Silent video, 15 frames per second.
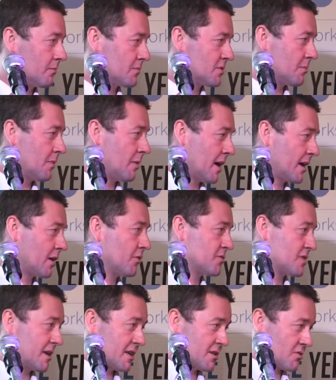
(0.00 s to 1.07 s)
some of my
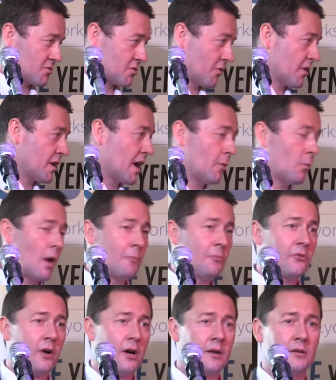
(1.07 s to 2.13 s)
contact details on the
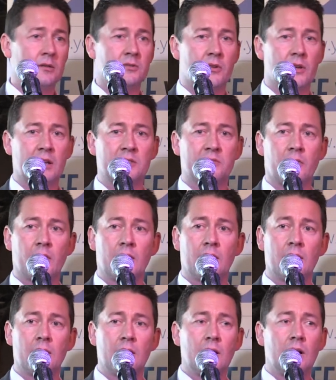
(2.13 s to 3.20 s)
website. So thanks for
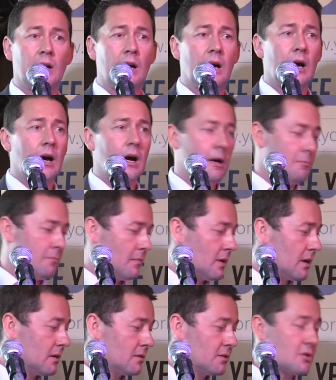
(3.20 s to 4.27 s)
that.
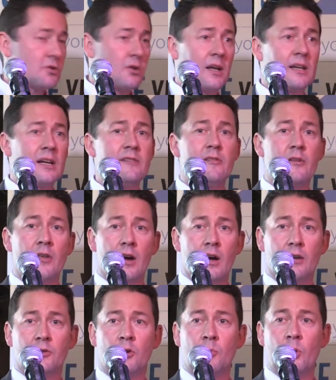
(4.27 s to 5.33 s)
So I'll leave it
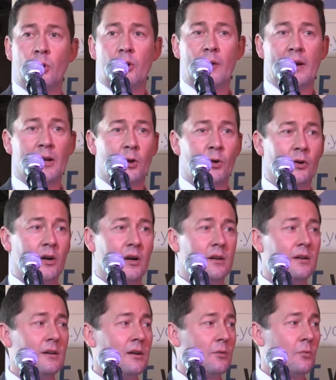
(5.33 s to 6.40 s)
there, not bore you any
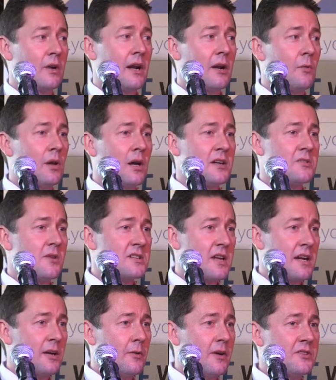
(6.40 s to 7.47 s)
longer. Would anyone like to
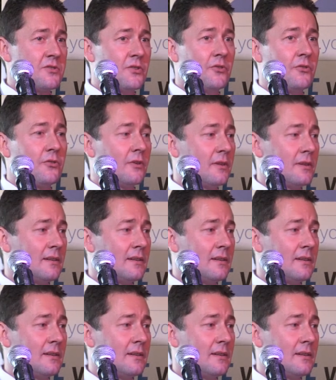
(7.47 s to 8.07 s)
ask any questions?